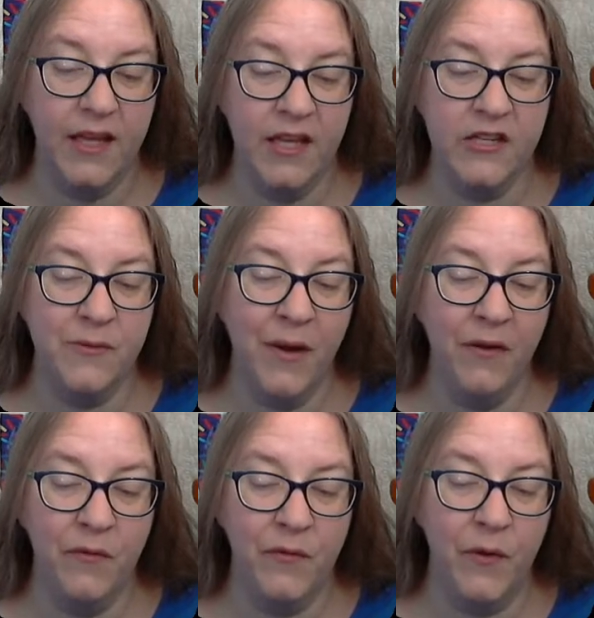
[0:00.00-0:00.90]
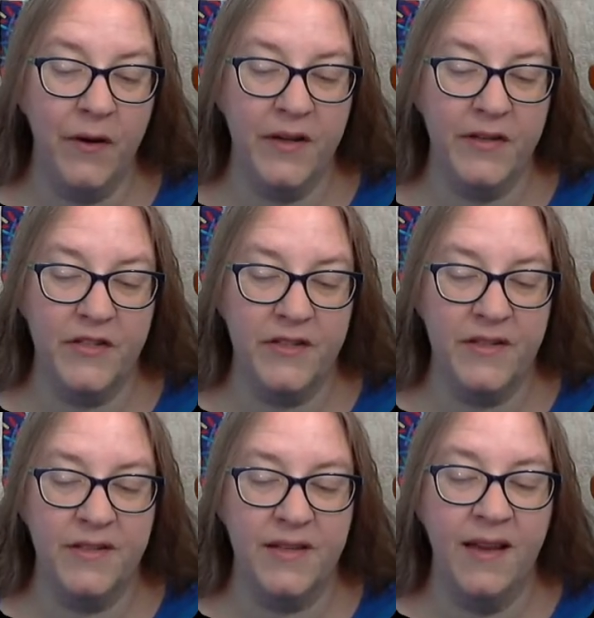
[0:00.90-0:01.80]
each about four
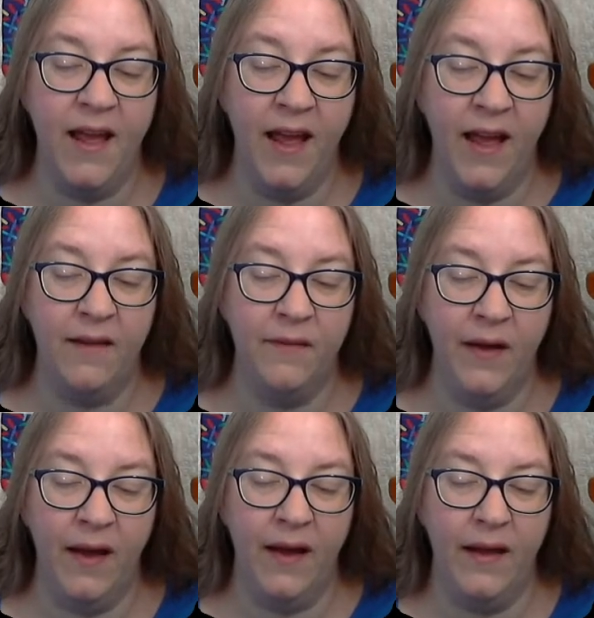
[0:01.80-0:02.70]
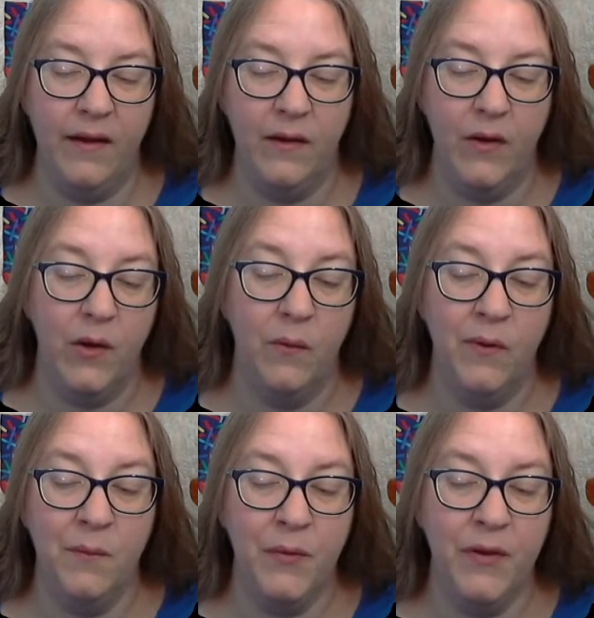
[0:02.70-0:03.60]
inches and a half high, were
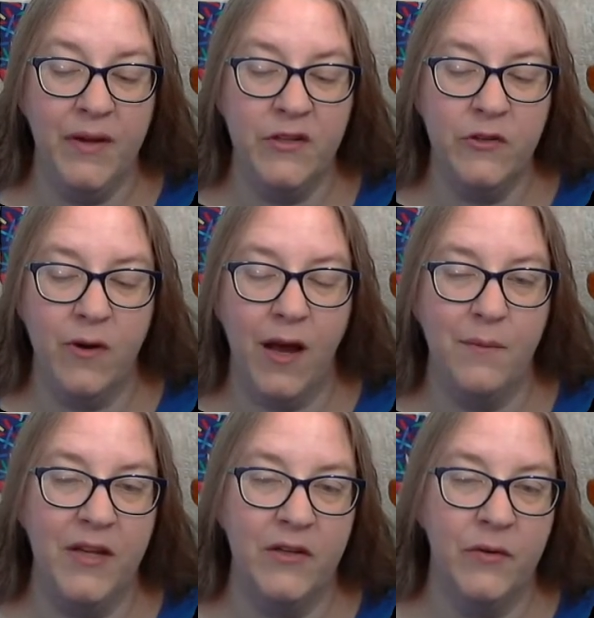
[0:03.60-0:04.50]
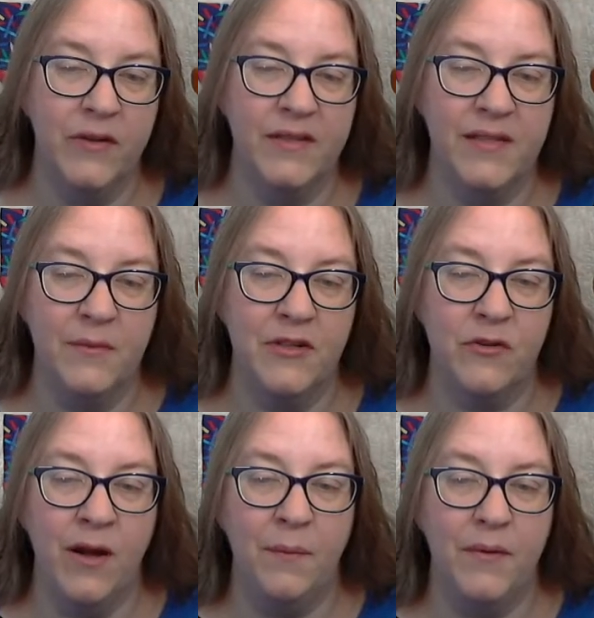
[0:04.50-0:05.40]
employed to draw me towards the
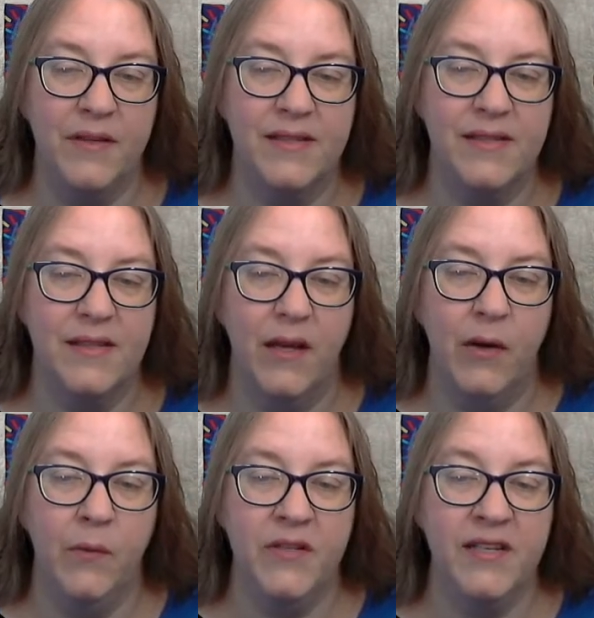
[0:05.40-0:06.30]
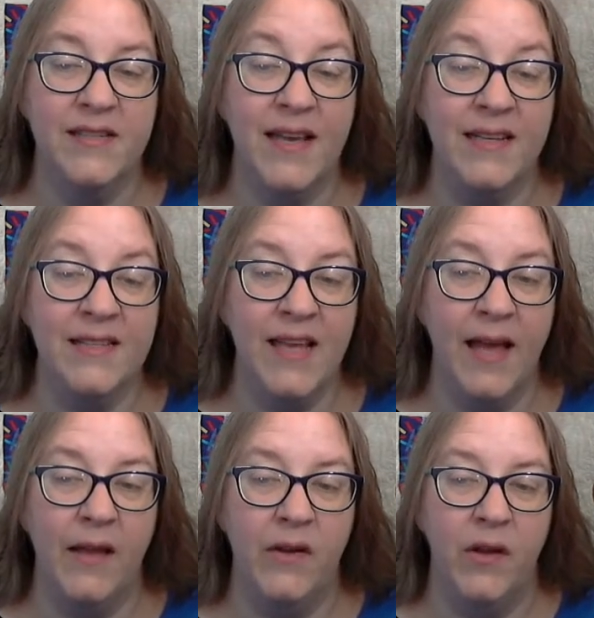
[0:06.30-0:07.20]
metropolis, which, as I
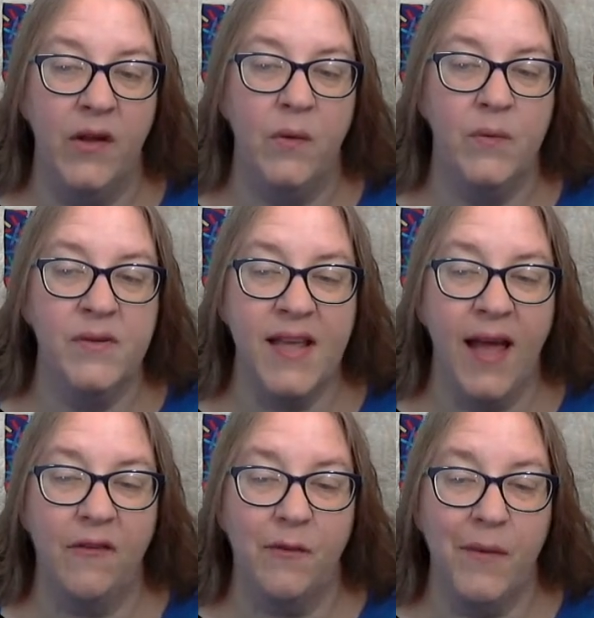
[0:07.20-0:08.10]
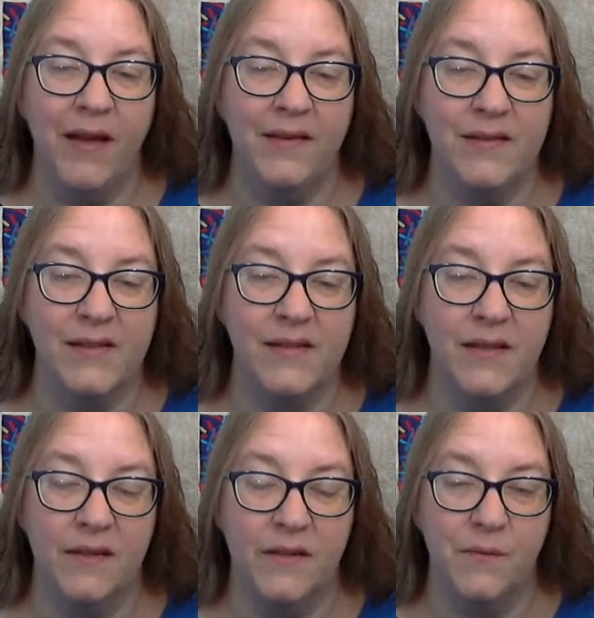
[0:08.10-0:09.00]
said, was half a mile
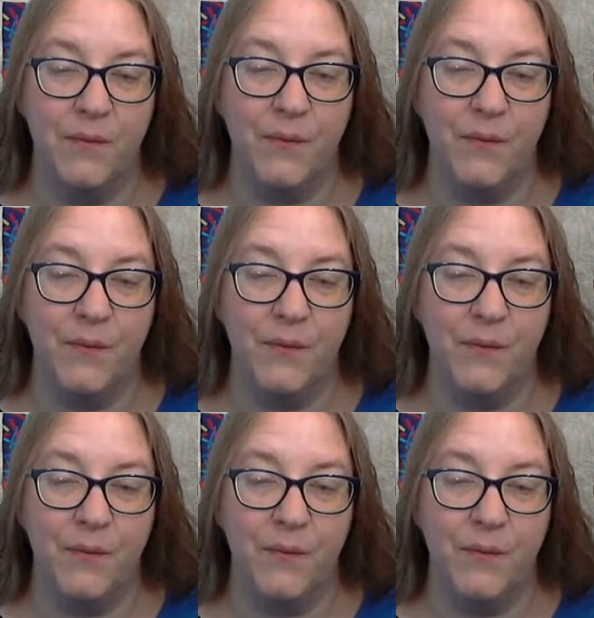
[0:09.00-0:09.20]
distant.